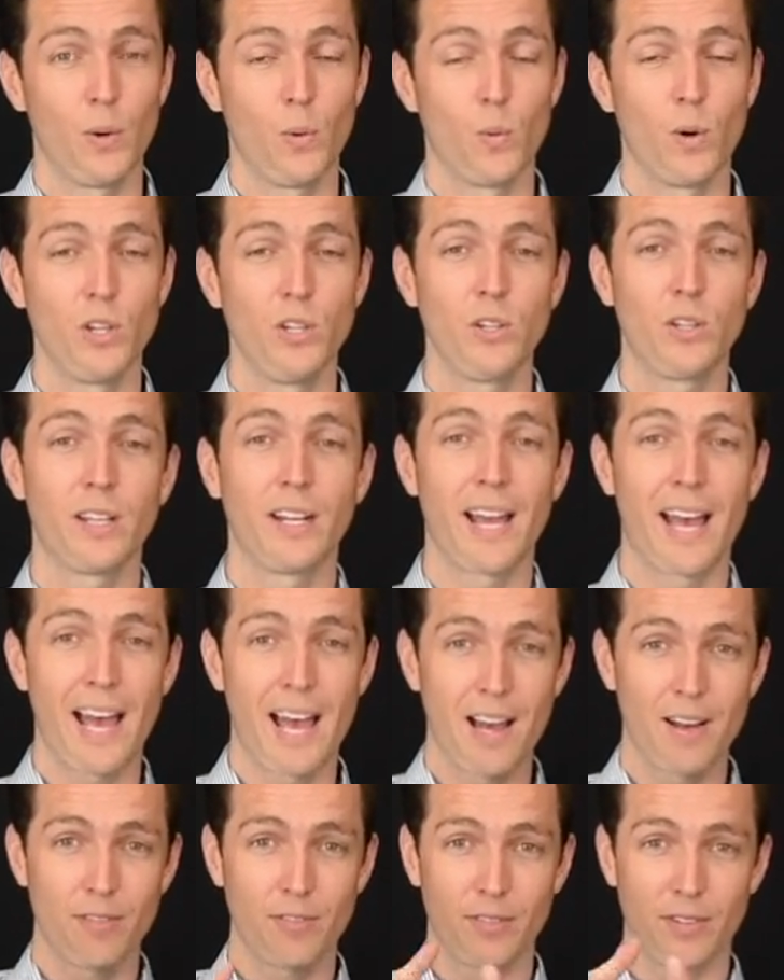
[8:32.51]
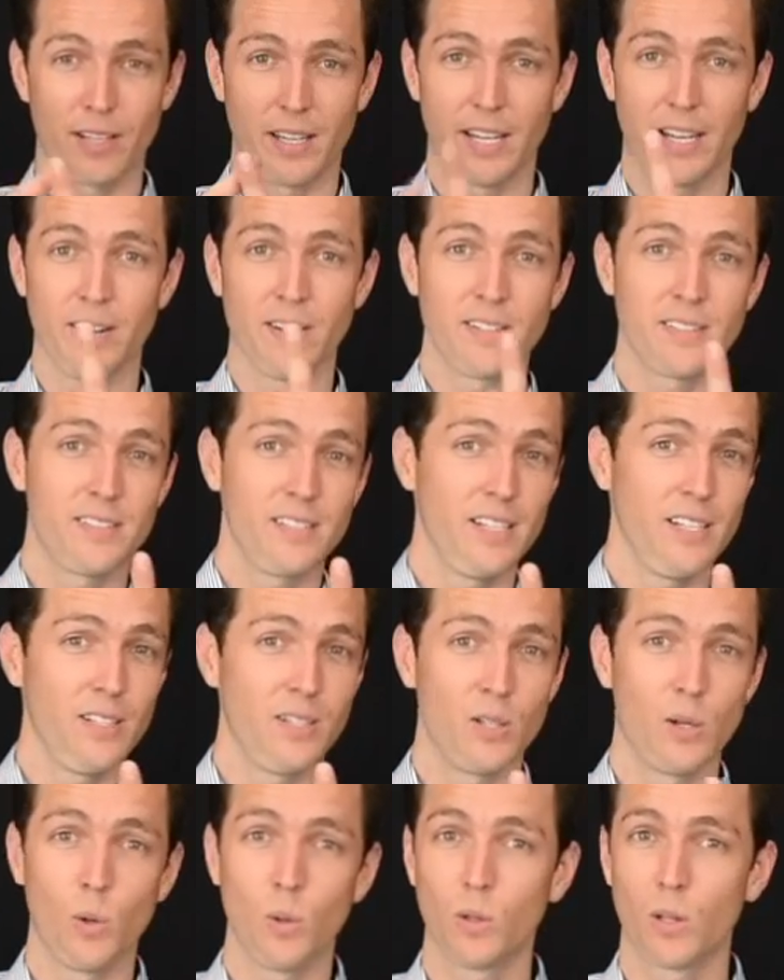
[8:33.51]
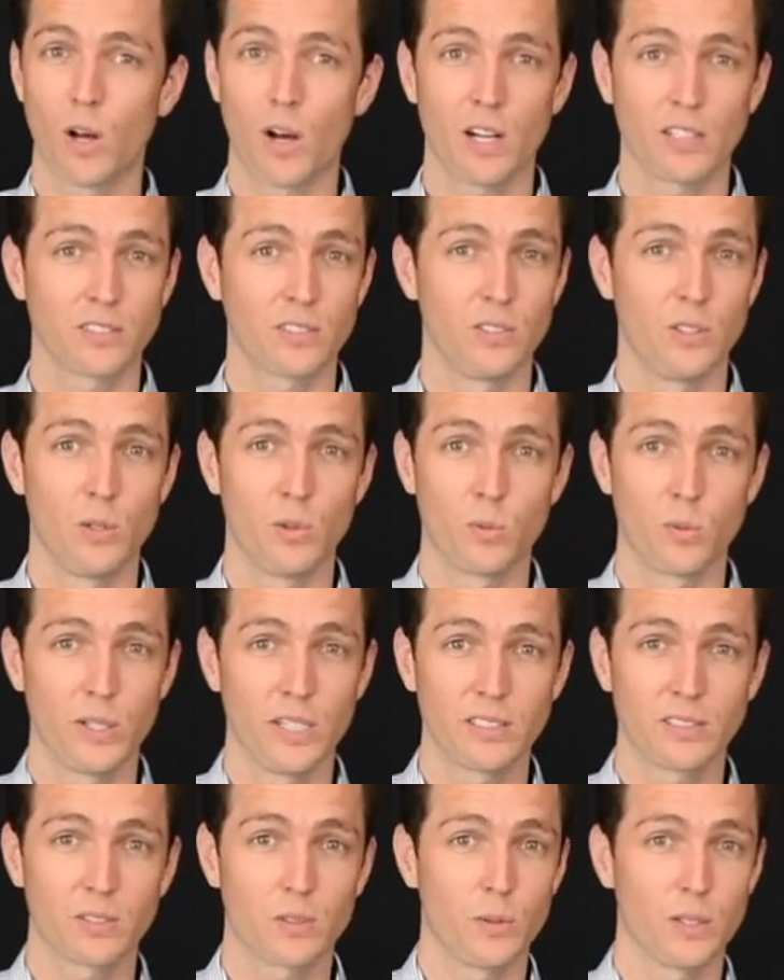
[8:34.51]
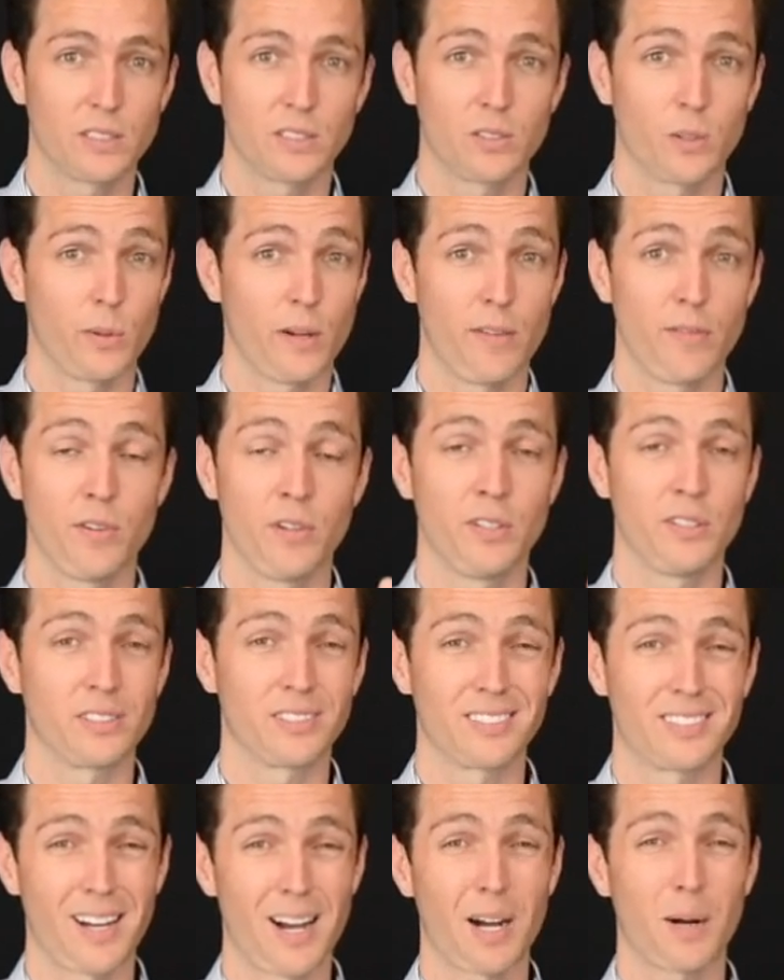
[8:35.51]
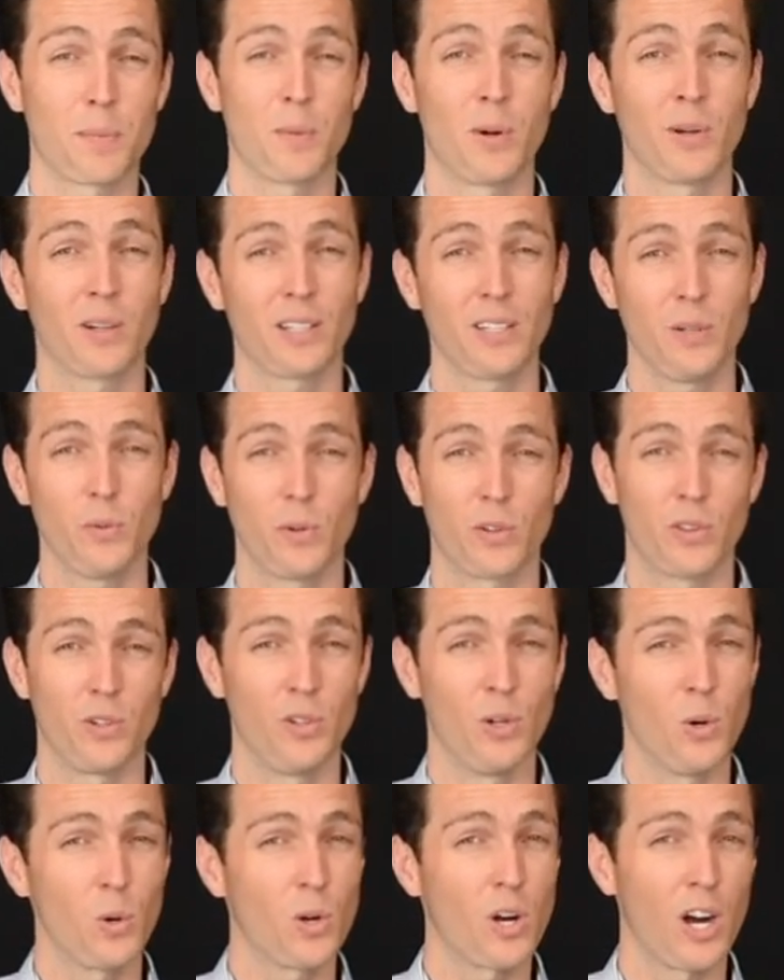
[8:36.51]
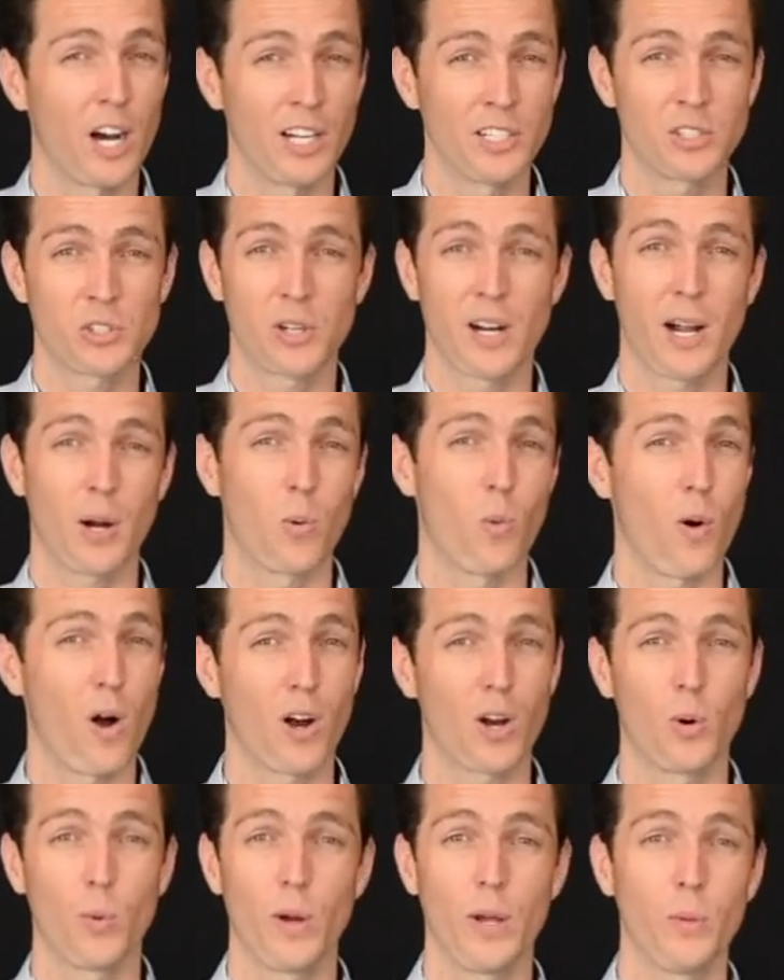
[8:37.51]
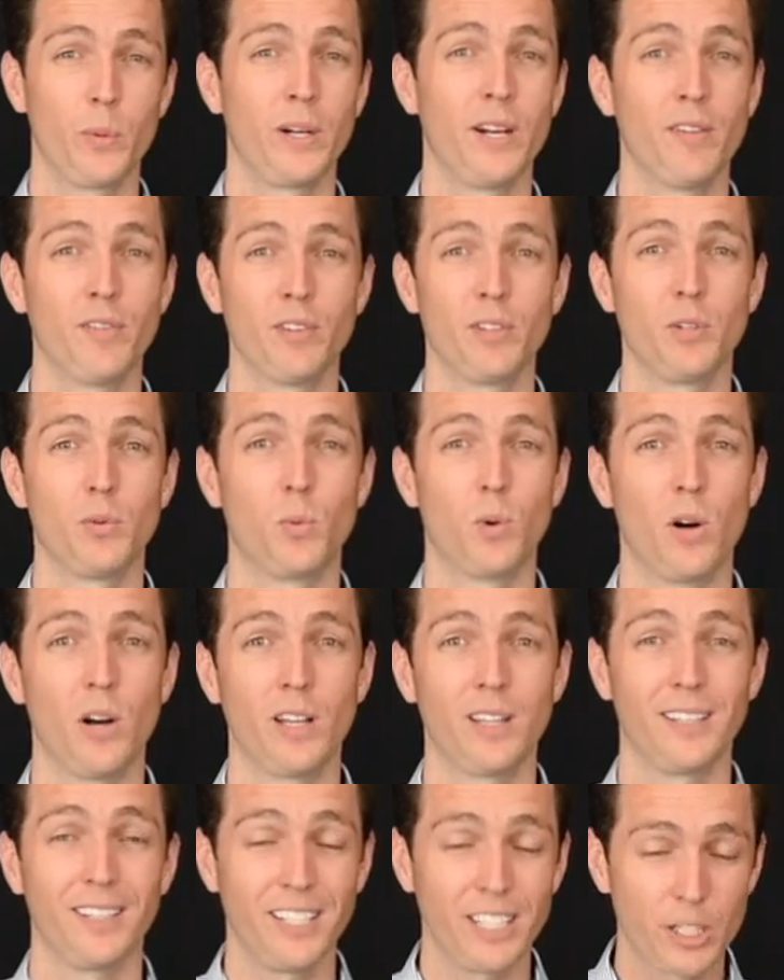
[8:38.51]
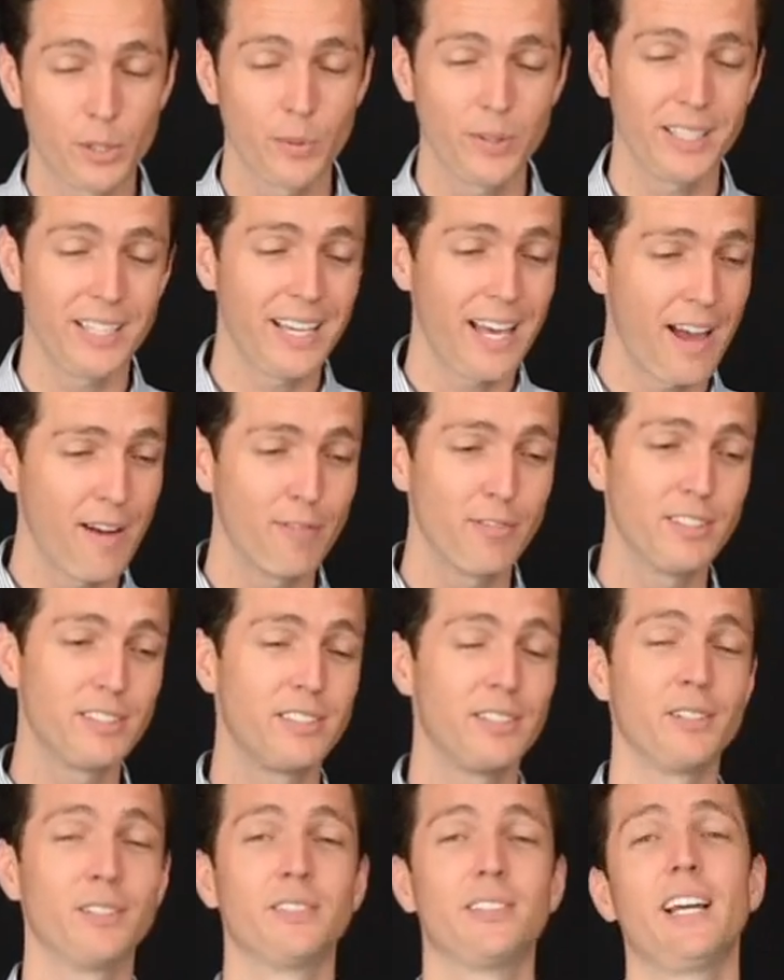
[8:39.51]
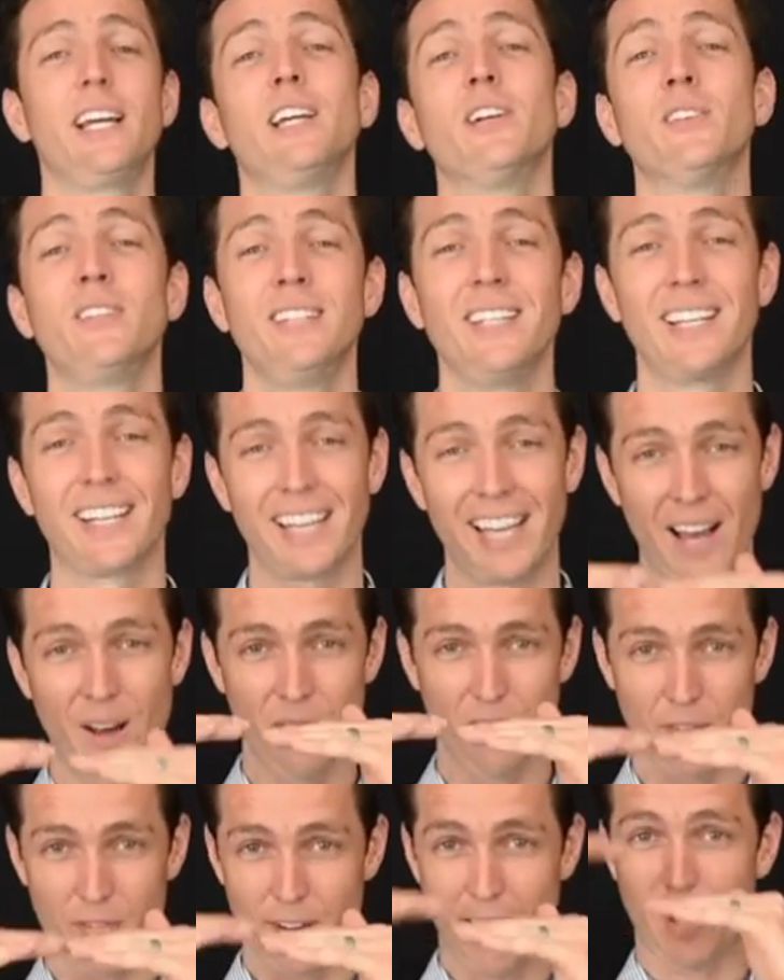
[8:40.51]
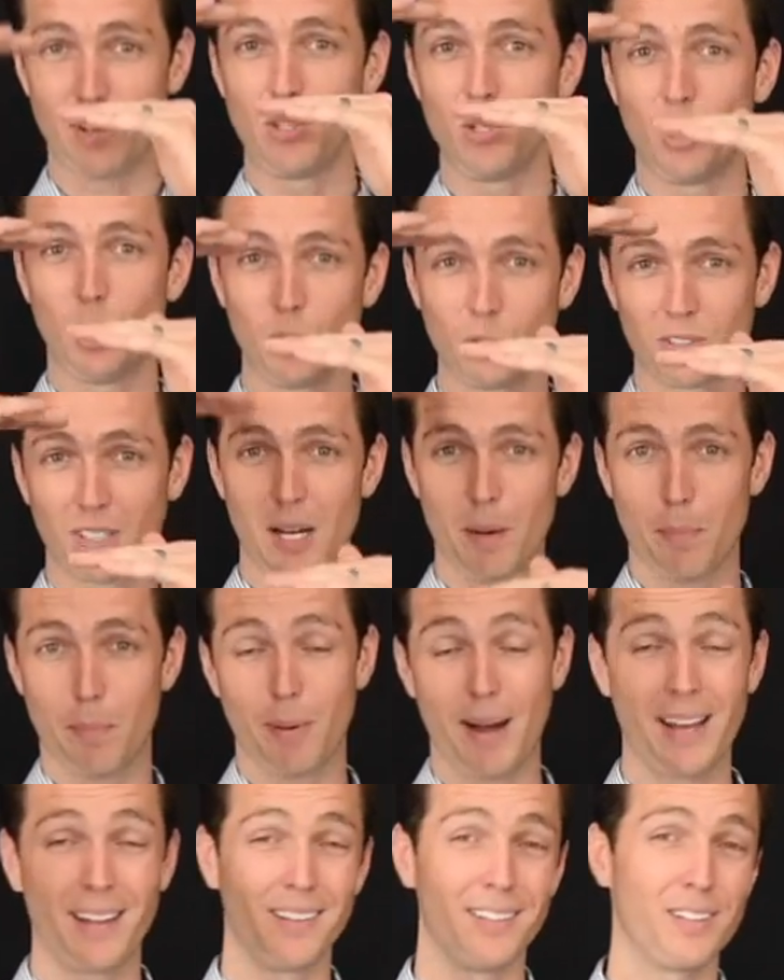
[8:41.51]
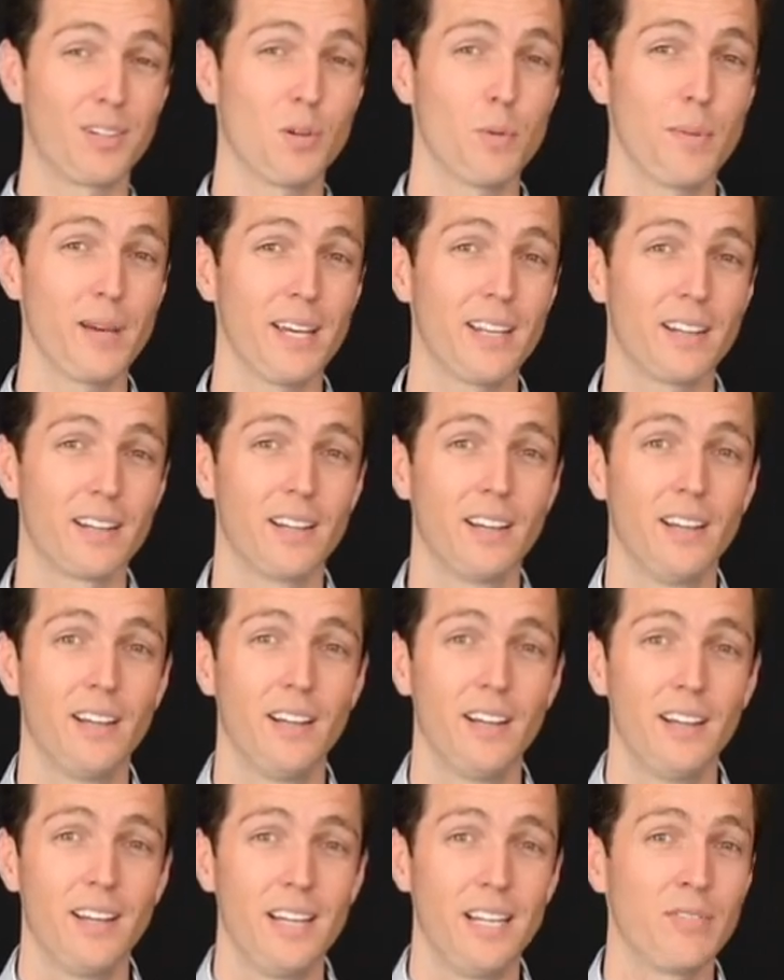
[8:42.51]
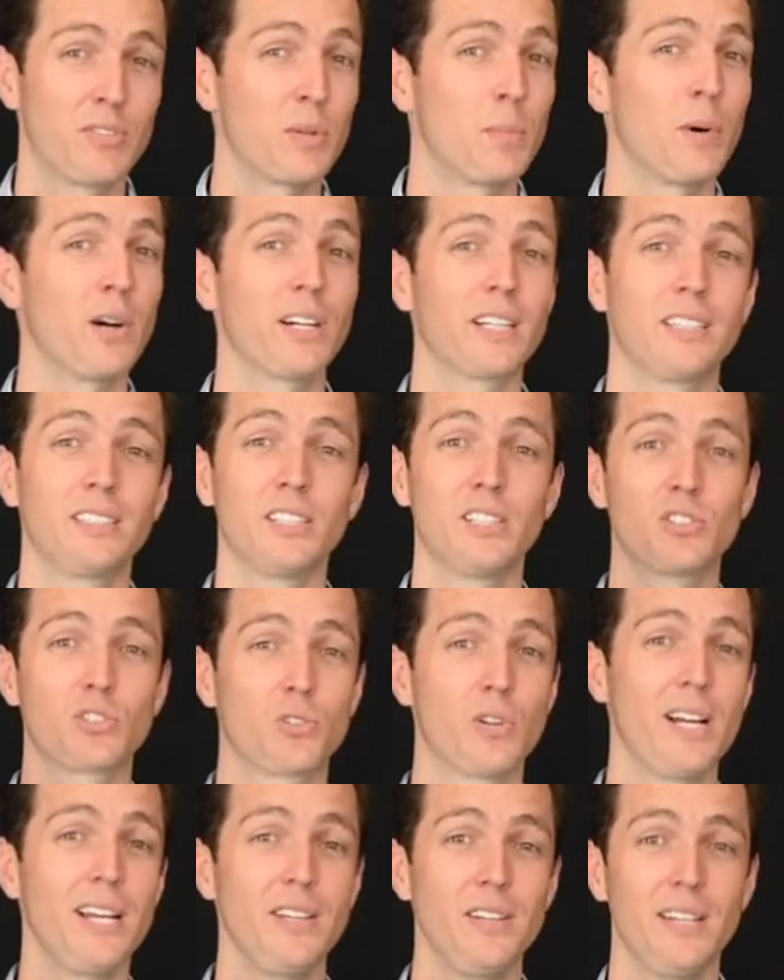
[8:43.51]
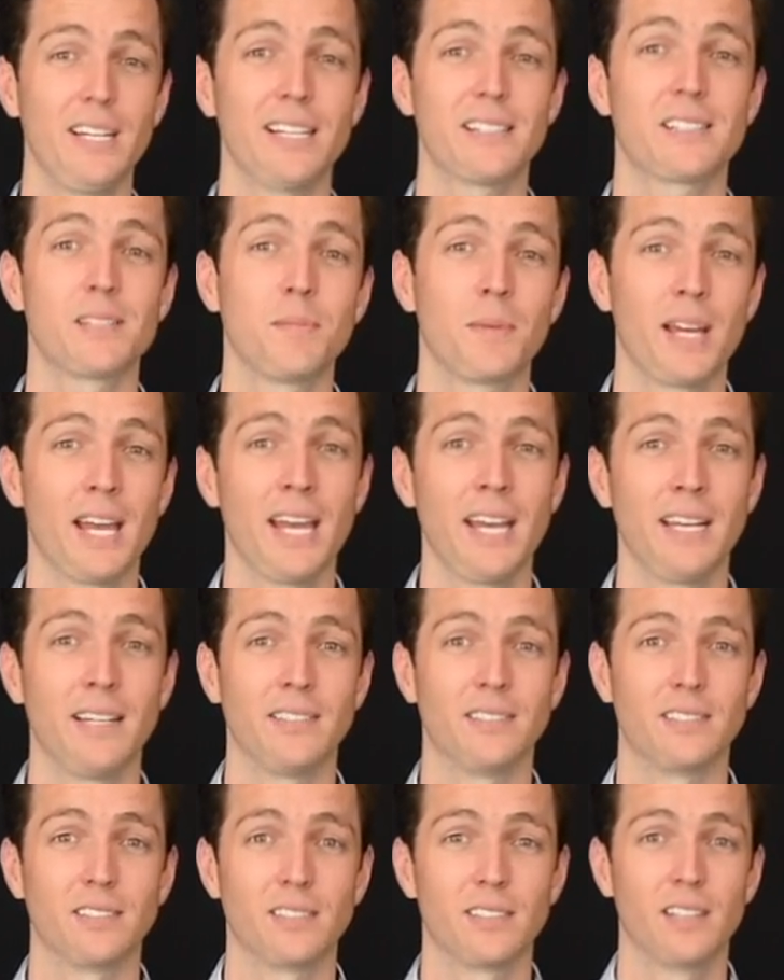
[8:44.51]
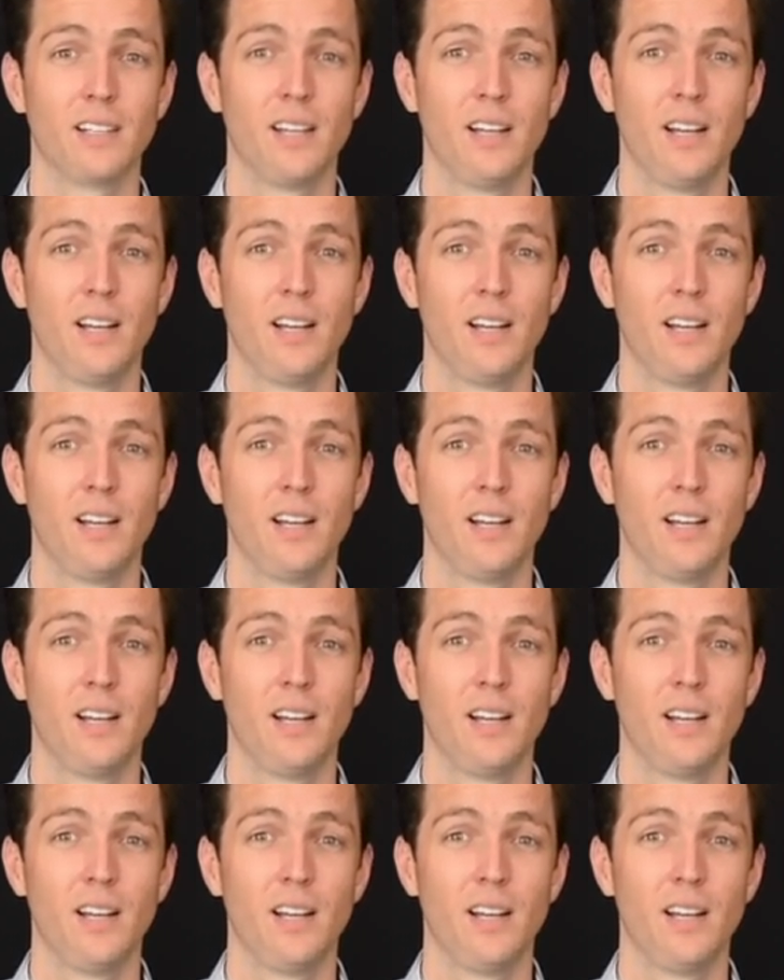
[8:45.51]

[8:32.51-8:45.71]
where you can have guaranteed no loss, no risk whatsoever in the stock market with no contract, walk away whenever you want. Literally every single day you're in the account, the value goes up by a little bit. And if the market does great, you get some gains.